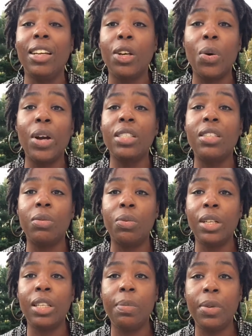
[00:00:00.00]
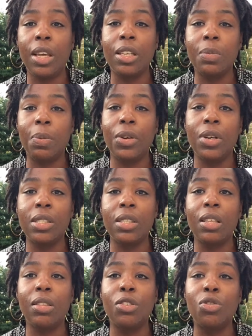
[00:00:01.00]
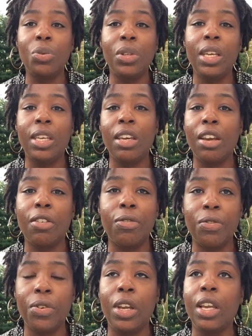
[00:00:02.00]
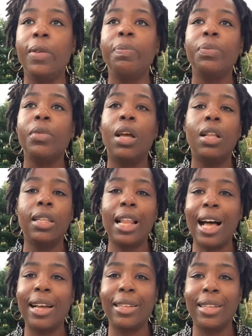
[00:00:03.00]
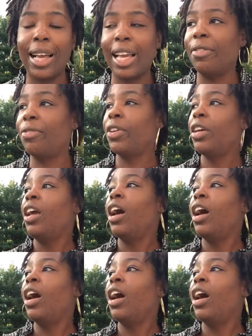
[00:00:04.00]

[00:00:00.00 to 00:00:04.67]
going to really be experiencing the truly carefree lock life.